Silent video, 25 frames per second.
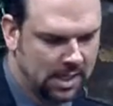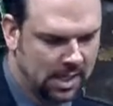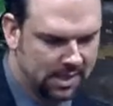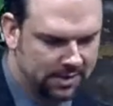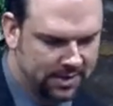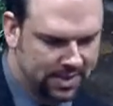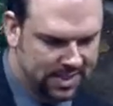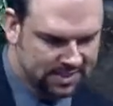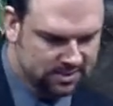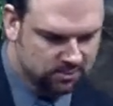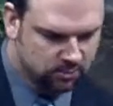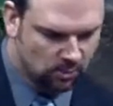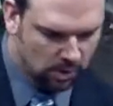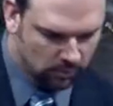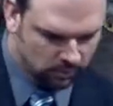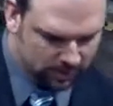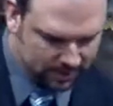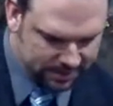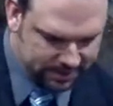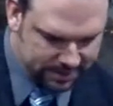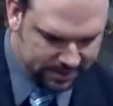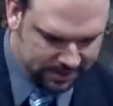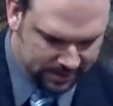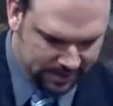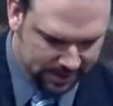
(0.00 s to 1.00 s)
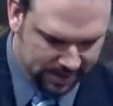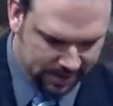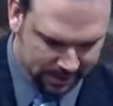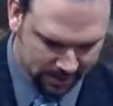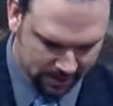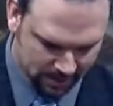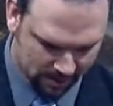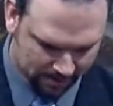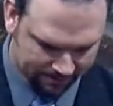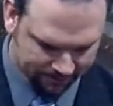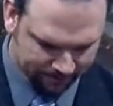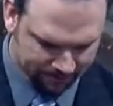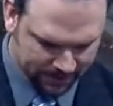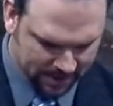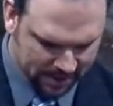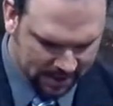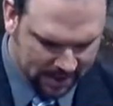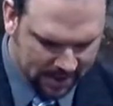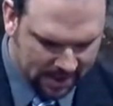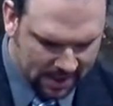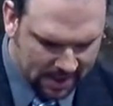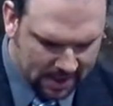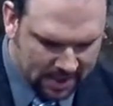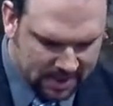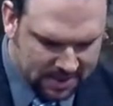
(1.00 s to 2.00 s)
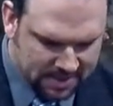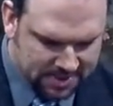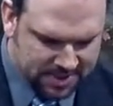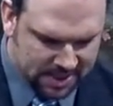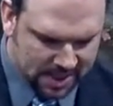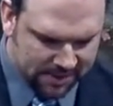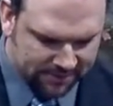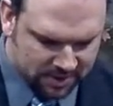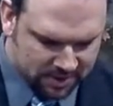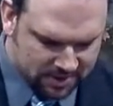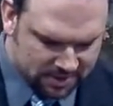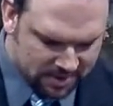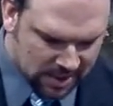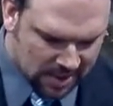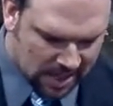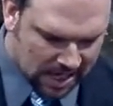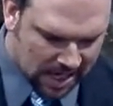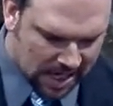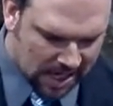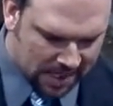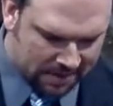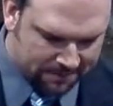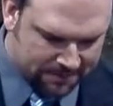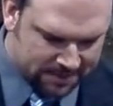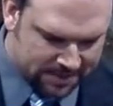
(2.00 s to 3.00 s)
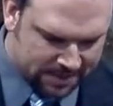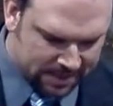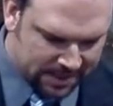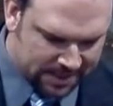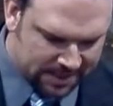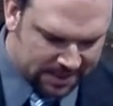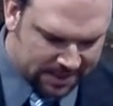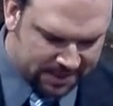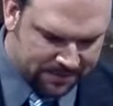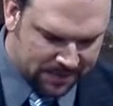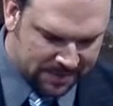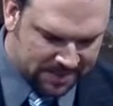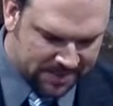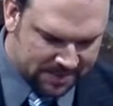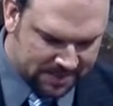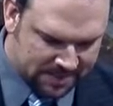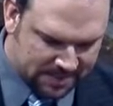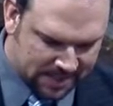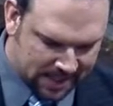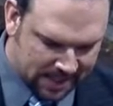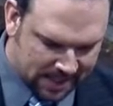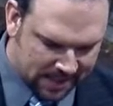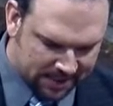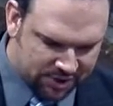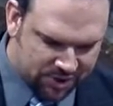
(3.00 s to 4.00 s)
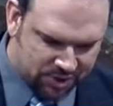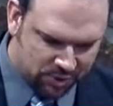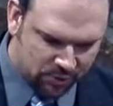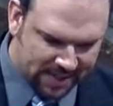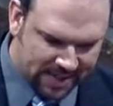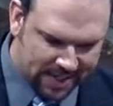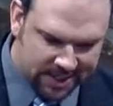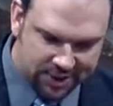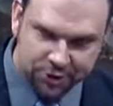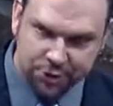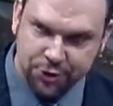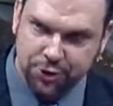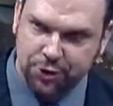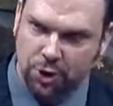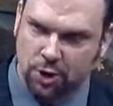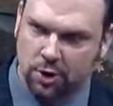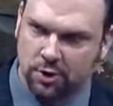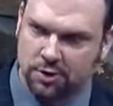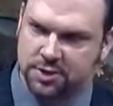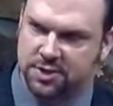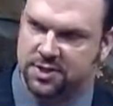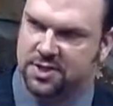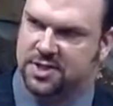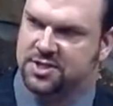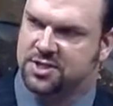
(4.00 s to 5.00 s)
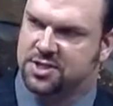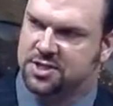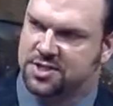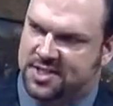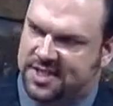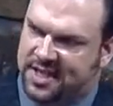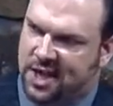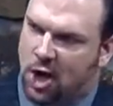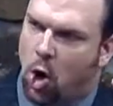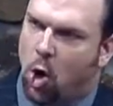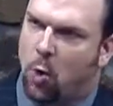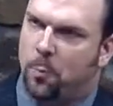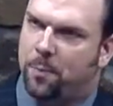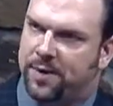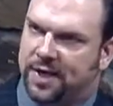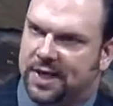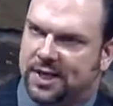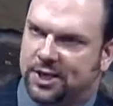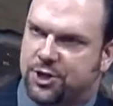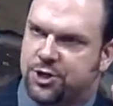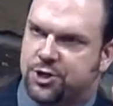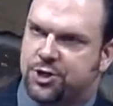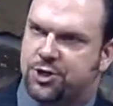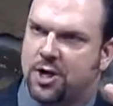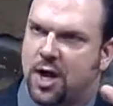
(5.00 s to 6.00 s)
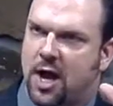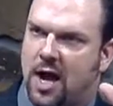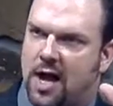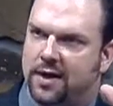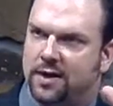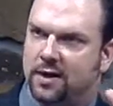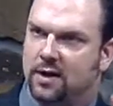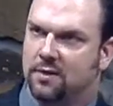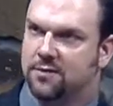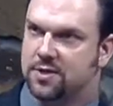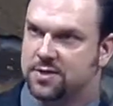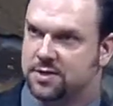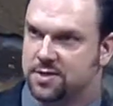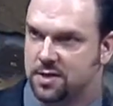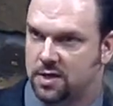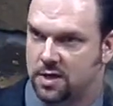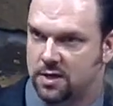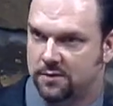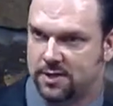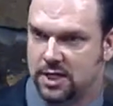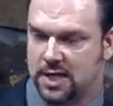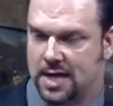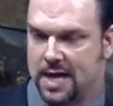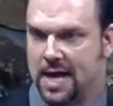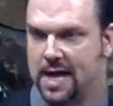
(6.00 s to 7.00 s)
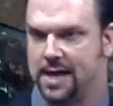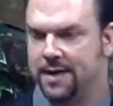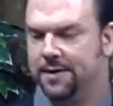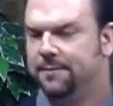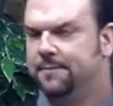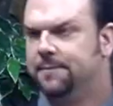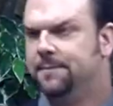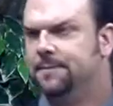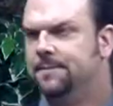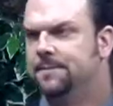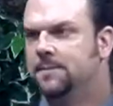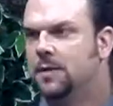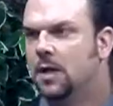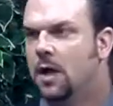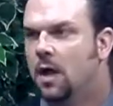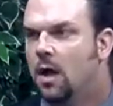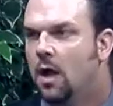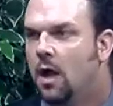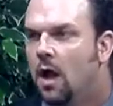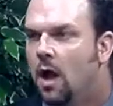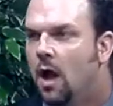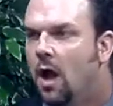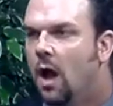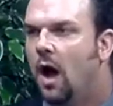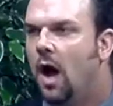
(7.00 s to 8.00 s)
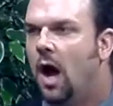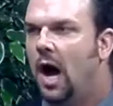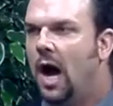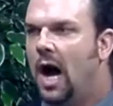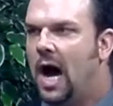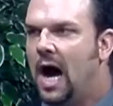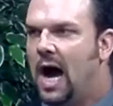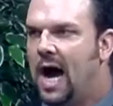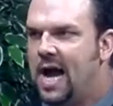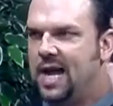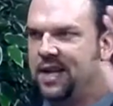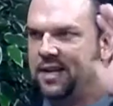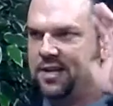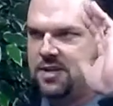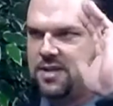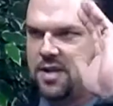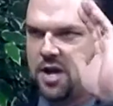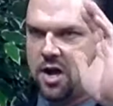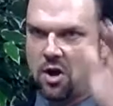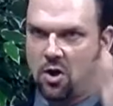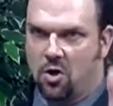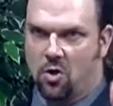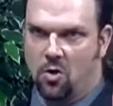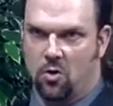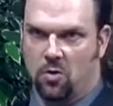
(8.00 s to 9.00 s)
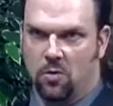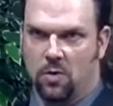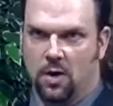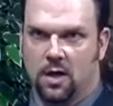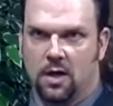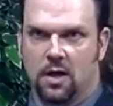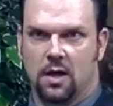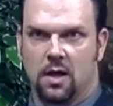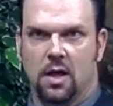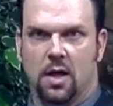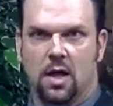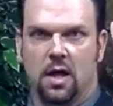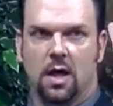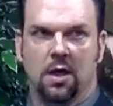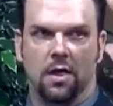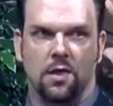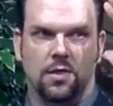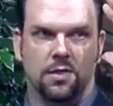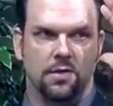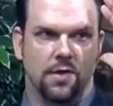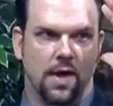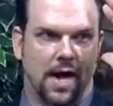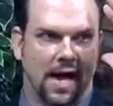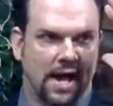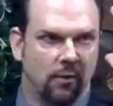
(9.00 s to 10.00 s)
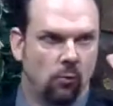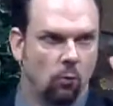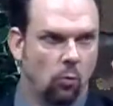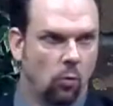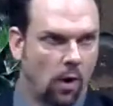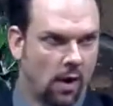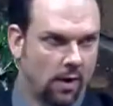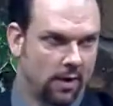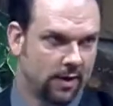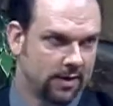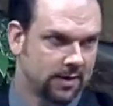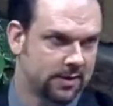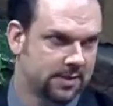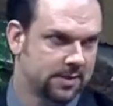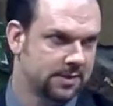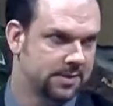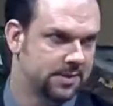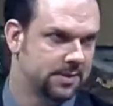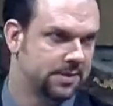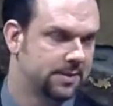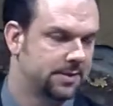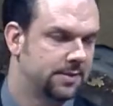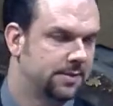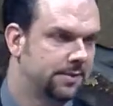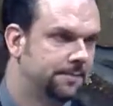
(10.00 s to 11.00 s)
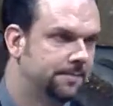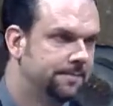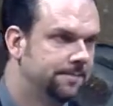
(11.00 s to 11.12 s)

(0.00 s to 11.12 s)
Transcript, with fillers: And that's what we see here. Seven times it has been said to each church, this is the opening shot of the Son of God. I know thy works.